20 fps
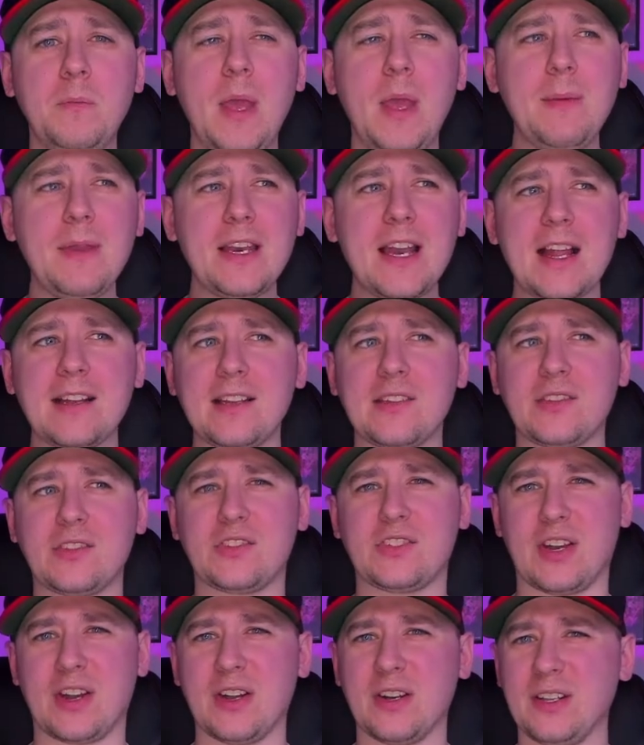Maybe not
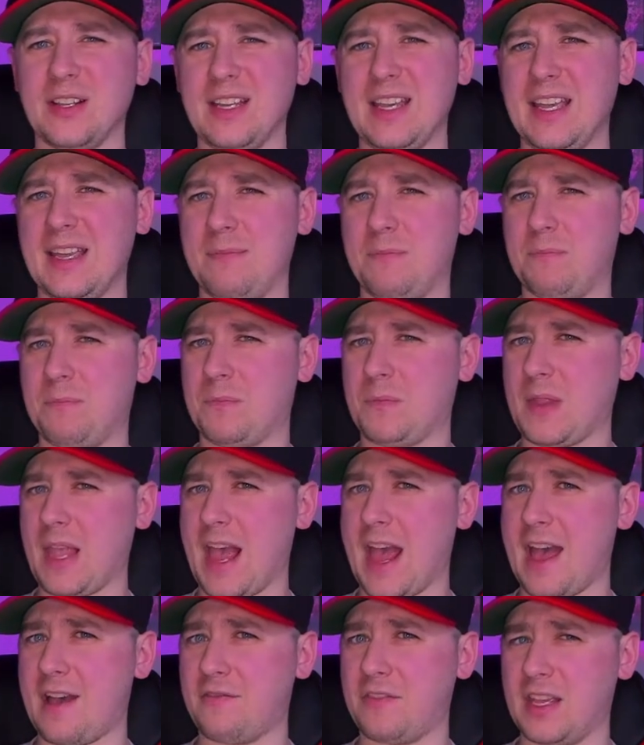necessarily
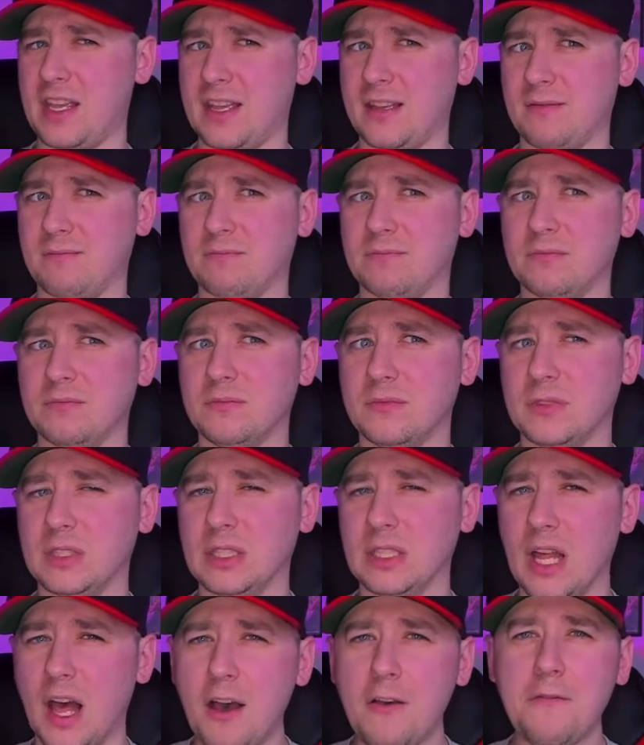having
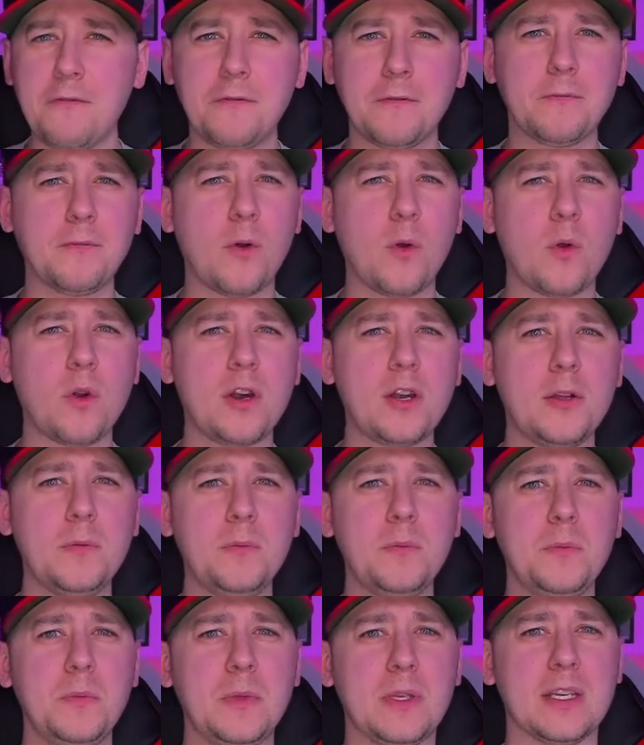love for
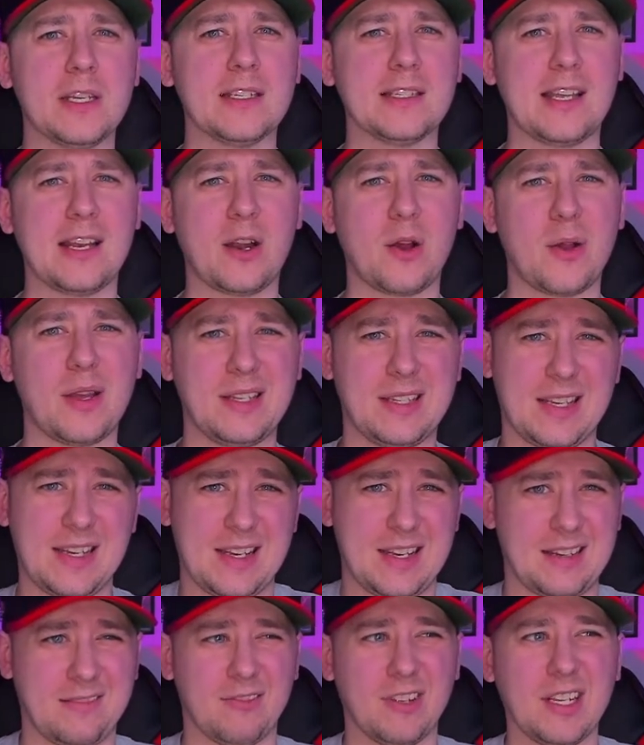him because, you know, I
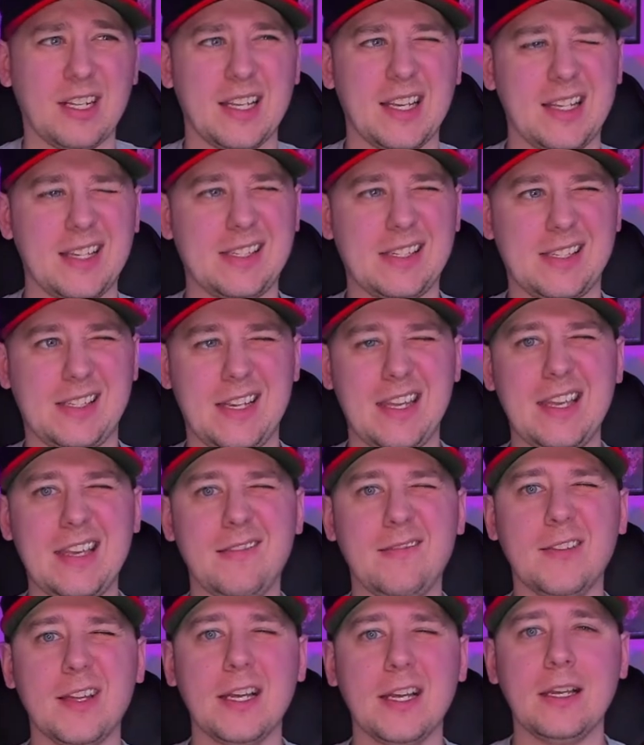didn't really
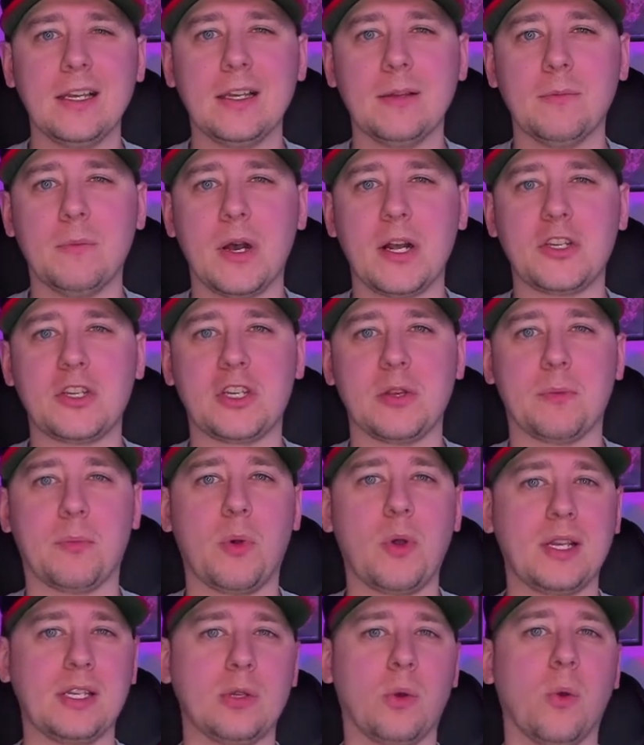see much to
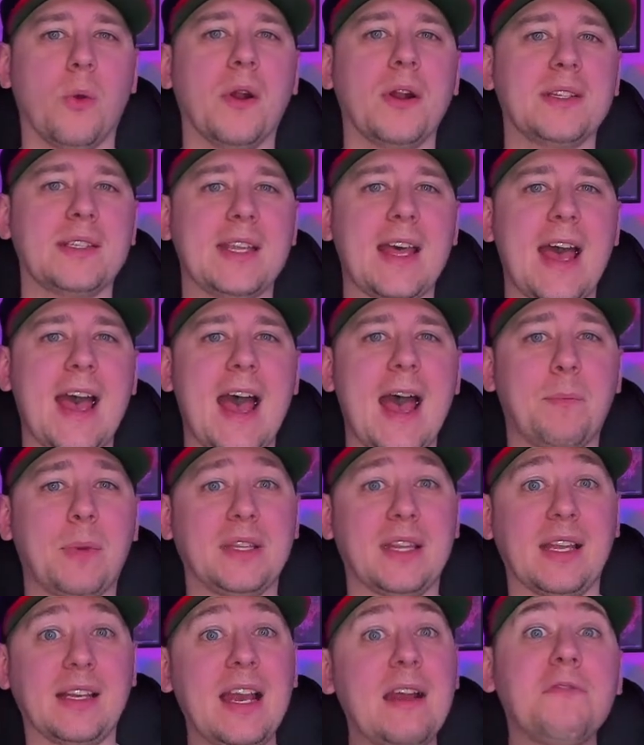point towards that,
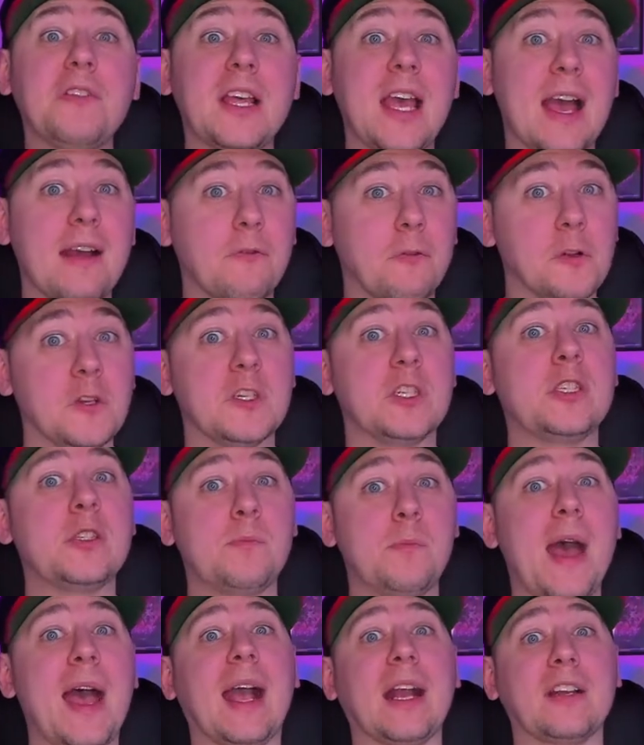but they definitely have a
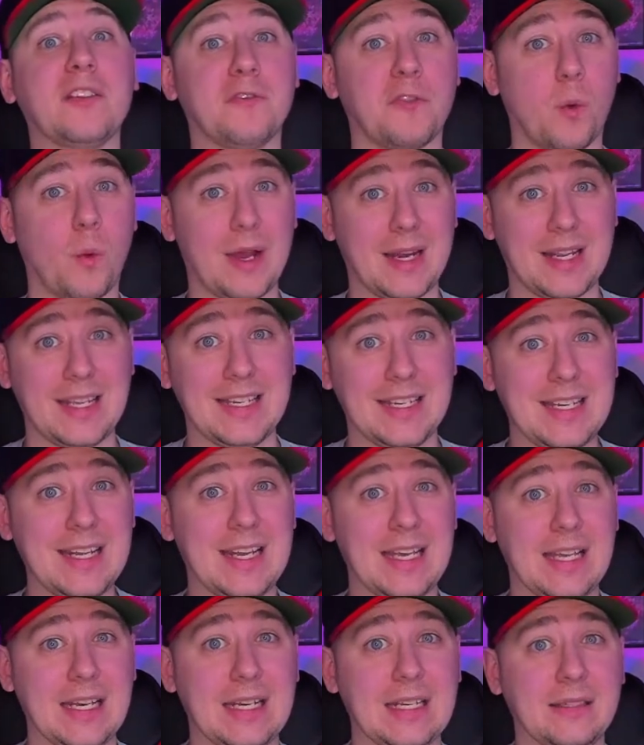respect for what he
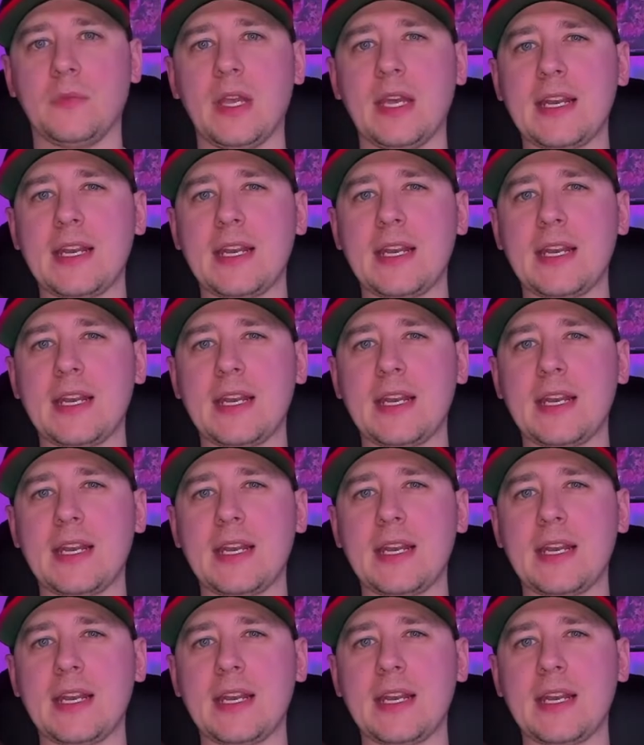did.